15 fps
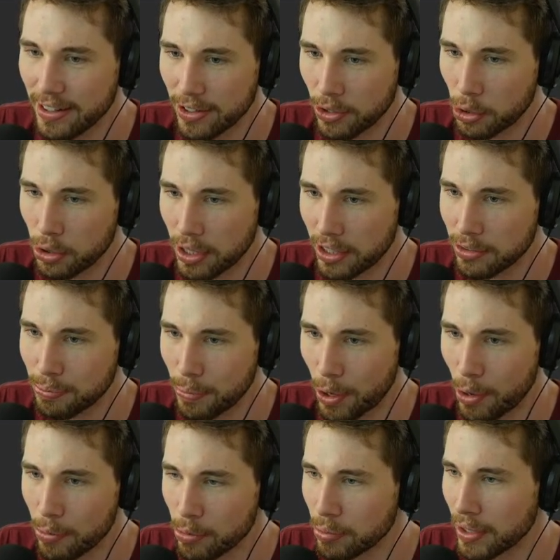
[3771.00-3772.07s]
Got a nice
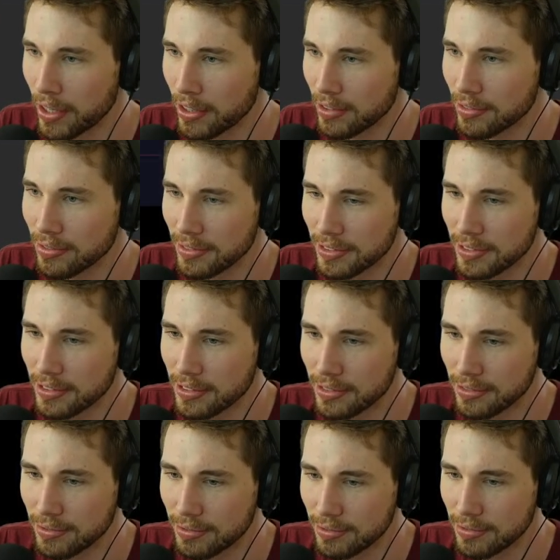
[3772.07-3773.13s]
purple planet.
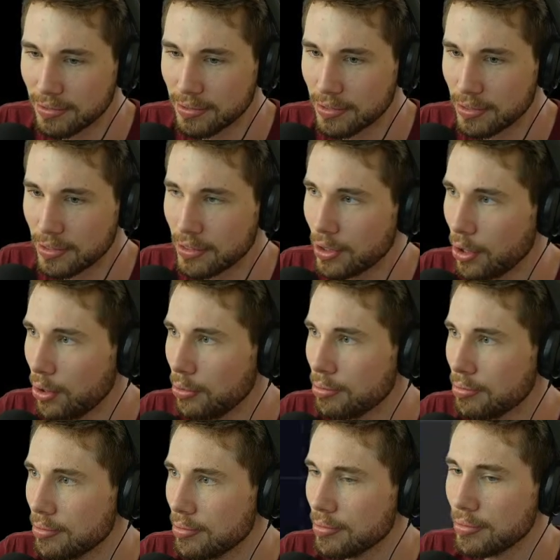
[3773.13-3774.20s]
Oh,
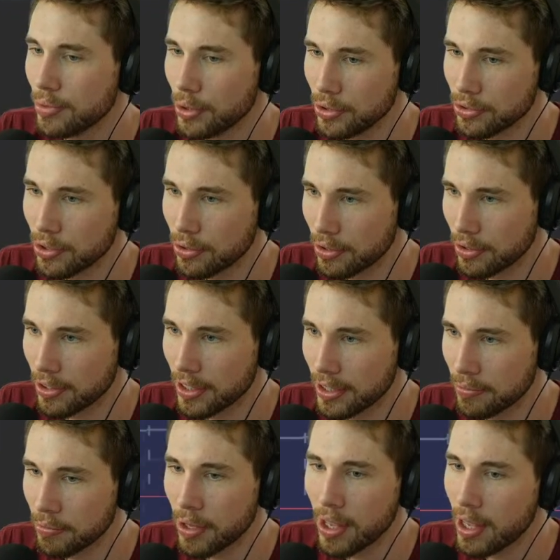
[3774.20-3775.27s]
what is going on there?
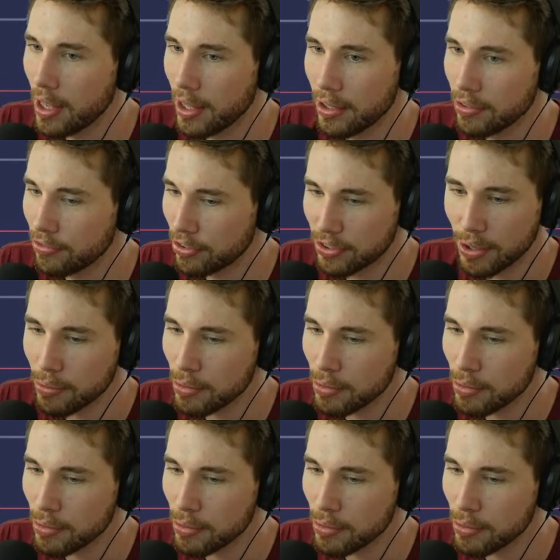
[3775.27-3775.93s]
For some